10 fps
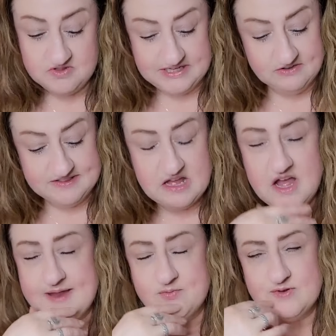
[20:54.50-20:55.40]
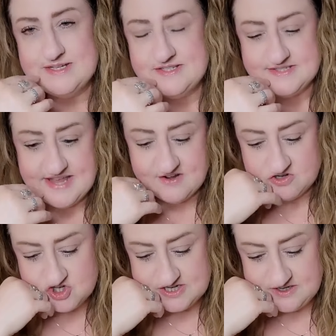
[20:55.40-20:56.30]
clearing the High Priestess
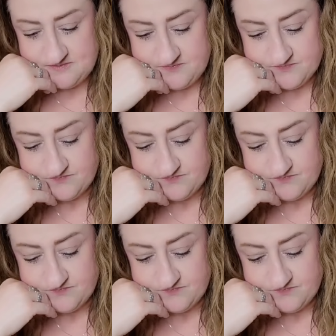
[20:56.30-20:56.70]
energy.